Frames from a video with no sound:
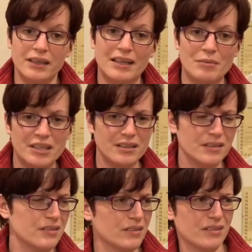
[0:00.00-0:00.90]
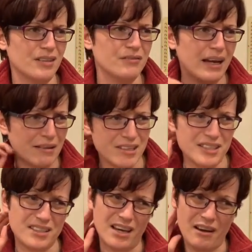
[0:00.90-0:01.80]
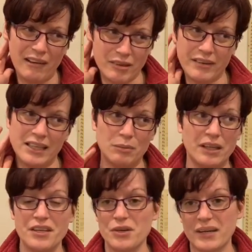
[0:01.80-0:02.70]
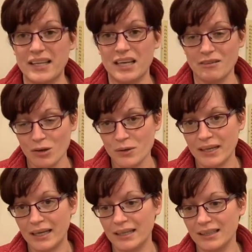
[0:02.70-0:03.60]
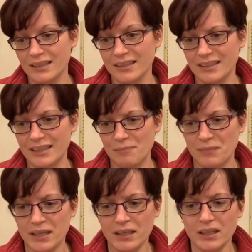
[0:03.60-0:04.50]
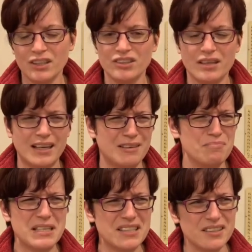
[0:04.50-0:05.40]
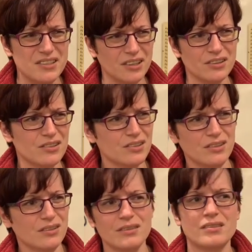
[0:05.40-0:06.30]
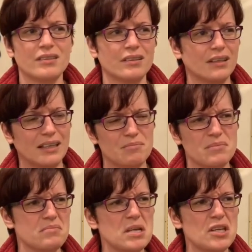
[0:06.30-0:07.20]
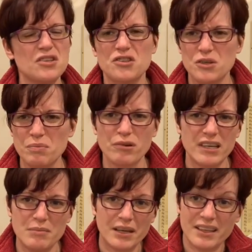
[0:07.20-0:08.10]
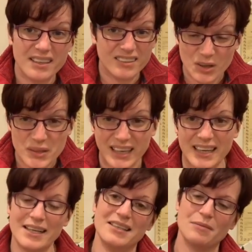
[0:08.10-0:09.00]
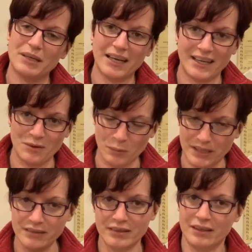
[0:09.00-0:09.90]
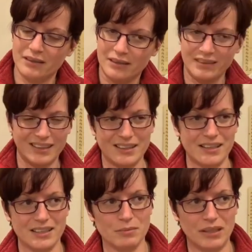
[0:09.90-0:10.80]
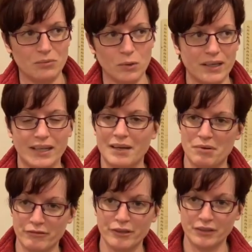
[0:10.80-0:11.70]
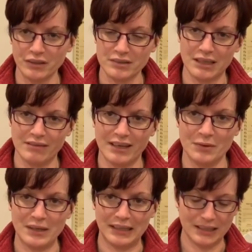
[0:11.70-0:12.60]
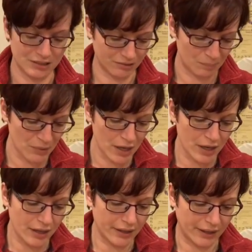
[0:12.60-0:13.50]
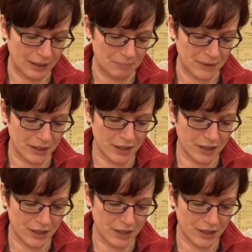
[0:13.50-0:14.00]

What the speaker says: and there's various that are available in the UK that are okay, like Mr. Johnson's Supreme, I think, is okay. It's a bit high in wheat, and I can explain why I prefer not to have high wheat later on.